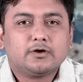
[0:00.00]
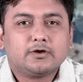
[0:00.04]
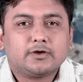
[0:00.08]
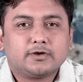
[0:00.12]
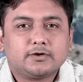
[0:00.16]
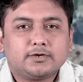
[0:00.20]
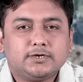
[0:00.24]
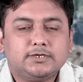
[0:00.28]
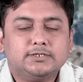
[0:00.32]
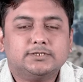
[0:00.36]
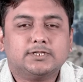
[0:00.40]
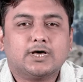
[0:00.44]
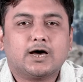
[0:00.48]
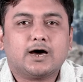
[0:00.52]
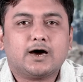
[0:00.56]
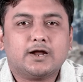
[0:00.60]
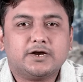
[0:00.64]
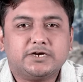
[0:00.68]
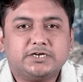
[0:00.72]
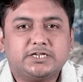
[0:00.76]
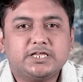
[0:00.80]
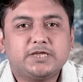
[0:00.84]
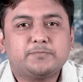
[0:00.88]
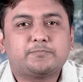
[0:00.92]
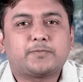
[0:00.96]
in the
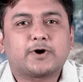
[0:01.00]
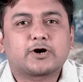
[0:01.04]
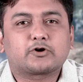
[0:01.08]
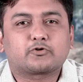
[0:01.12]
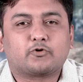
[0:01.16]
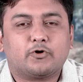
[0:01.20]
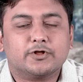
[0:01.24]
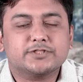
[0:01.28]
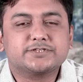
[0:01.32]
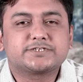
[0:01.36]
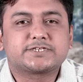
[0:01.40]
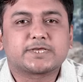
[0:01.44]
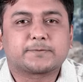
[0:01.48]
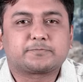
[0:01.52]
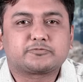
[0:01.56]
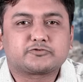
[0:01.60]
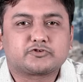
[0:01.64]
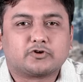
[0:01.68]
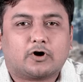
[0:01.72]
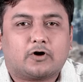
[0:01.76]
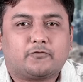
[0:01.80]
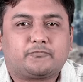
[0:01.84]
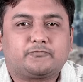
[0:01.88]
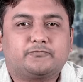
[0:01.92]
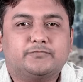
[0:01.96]
deeper concepts
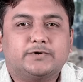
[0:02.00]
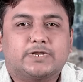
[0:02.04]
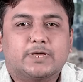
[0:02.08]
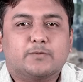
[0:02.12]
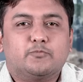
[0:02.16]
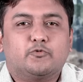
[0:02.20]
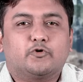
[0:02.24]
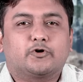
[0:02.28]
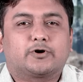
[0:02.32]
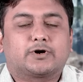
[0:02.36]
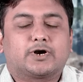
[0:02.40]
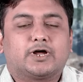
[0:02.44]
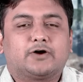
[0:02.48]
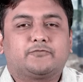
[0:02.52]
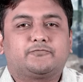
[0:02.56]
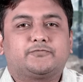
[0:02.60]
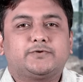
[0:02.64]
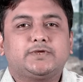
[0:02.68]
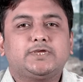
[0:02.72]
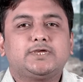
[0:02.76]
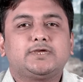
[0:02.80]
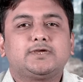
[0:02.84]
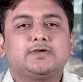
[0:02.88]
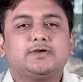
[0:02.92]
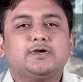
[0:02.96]
of demography,
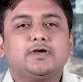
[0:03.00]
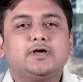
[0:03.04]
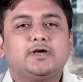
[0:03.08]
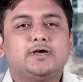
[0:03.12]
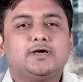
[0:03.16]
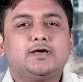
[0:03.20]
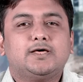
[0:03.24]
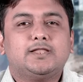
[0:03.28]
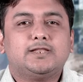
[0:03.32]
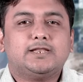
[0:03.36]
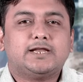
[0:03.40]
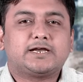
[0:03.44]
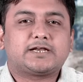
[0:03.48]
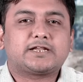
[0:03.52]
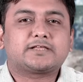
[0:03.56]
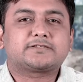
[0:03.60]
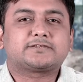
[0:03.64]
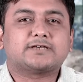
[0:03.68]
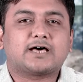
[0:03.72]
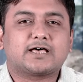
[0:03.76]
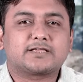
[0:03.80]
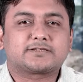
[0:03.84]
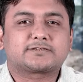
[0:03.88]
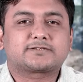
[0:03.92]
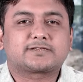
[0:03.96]
let us
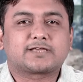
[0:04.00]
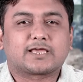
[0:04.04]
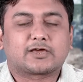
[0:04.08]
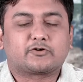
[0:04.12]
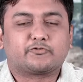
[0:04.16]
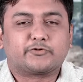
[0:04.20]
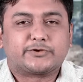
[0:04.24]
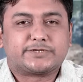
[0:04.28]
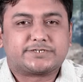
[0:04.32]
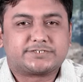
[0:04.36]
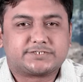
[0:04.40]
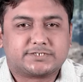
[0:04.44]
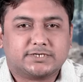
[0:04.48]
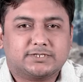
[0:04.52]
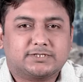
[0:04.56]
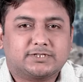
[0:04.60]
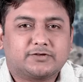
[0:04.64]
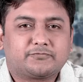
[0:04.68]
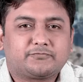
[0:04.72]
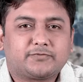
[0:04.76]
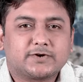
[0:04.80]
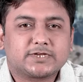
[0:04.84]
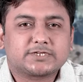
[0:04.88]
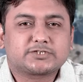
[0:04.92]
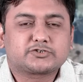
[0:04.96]
ask a question. The
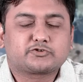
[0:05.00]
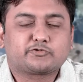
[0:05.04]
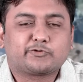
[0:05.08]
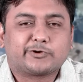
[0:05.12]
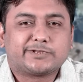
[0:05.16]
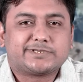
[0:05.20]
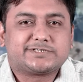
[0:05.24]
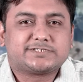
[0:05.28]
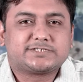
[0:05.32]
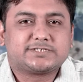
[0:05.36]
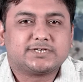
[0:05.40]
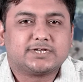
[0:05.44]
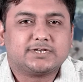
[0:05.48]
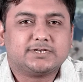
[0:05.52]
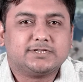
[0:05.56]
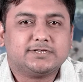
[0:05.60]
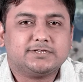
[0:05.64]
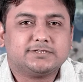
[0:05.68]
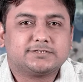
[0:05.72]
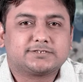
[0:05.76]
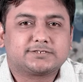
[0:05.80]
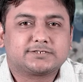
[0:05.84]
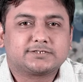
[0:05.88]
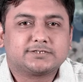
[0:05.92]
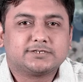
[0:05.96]
first question
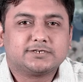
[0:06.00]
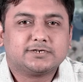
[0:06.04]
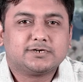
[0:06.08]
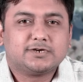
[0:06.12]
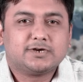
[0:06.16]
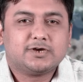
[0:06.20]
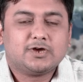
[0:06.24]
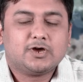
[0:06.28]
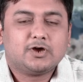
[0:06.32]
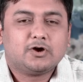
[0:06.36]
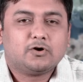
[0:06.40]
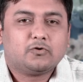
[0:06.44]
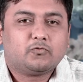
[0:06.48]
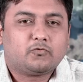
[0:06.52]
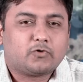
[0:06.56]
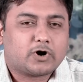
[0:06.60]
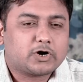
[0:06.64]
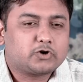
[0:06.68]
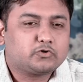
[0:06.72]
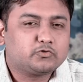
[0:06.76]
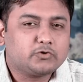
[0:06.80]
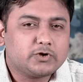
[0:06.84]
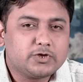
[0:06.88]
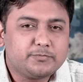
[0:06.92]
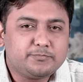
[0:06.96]
is, what
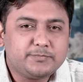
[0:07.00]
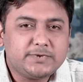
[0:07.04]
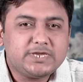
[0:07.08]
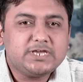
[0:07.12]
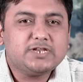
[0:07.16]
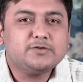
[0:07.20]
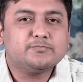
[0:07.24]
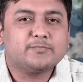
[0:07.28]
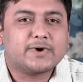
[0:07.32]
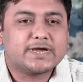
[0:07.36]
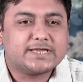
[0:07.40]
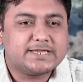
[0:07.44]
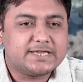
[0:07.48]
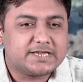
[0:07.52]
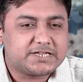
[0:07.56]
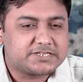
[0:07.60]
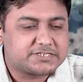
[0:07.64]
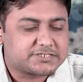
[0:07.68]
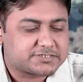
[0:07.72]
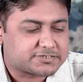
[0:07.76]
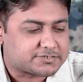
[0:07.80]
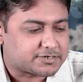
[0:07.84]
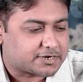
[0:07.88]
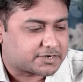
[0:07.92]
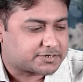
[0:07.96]
do we mean by age
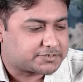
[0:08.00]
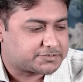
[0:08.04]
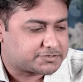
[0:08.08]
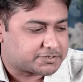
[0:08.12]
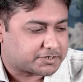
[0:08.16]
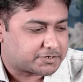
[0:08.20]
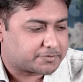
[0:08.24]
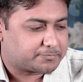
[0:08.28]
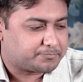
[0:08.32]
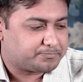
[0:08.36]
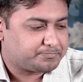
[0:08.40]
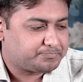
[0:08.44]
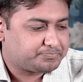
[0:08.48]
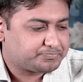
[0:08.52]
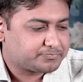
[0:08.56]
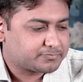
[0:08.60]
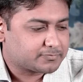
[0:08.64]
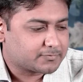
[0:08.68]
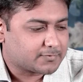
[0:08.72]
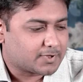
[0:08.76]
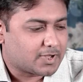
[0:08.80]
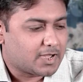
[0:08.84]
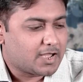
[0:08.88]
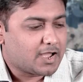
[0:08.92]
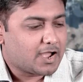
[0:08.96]
structure?
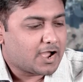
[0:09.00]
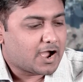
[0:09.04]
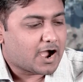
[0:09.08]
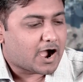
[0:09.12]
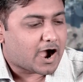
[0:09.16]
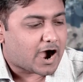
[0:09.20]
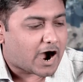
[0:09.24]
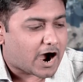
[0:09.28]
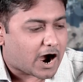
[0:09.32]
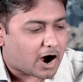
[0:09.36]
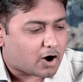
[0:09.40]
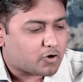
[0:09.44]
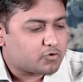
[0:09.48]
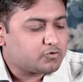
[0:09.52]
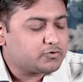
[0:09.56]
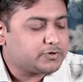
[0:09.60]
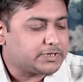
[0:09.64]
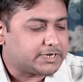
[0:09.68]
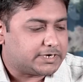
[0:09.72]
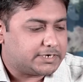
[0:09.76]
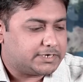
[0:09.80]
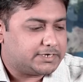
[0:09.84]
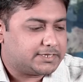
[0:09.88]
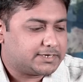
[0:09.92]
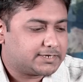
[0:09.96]
How
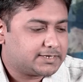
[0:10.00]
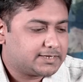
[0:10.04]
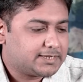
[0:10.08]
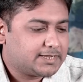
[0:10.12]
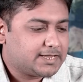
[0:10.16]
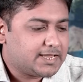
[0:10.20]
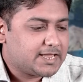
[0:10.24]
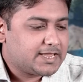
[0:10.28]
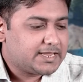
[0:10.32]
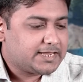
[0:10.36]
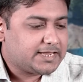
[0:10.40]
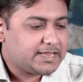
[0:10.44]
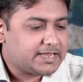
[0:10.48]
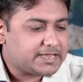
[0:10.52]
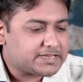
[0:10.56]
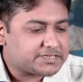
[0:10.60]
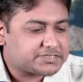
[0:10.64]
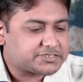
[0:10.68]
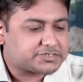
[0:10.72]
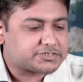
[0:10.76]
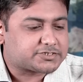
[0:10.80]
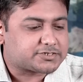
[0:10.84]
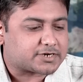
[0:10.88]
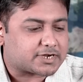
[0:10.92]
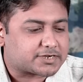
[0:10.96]
did age
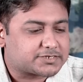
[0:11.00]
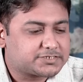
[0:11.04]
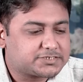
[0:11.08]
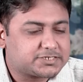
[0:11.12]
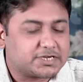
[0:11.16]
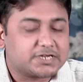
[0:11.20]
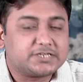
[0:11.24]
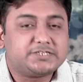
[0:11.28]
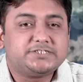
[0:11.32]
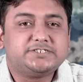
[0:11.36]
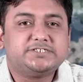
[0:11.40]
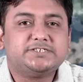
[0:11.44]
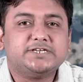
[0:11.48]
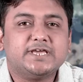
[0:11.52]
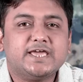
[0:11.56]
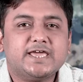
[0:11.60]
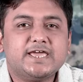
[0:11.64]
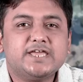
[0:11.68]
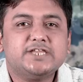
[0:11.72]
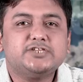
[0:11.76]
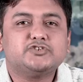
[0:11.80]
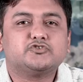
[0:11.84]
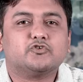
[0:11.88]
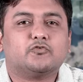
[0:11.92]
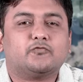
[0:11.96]
structure
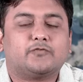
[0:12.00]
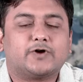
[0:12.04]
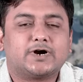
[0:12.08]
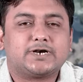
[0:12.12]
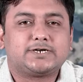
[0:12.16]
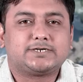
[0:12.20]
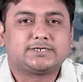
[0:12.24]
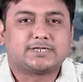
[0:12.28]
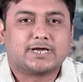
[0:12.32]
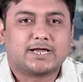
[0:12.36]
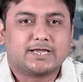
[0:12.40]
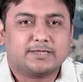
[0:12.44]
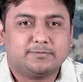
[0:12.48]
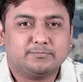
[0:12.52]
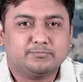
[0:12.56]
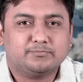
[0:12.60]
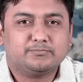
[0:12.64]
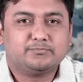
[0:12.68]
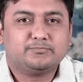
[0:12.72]
change over time?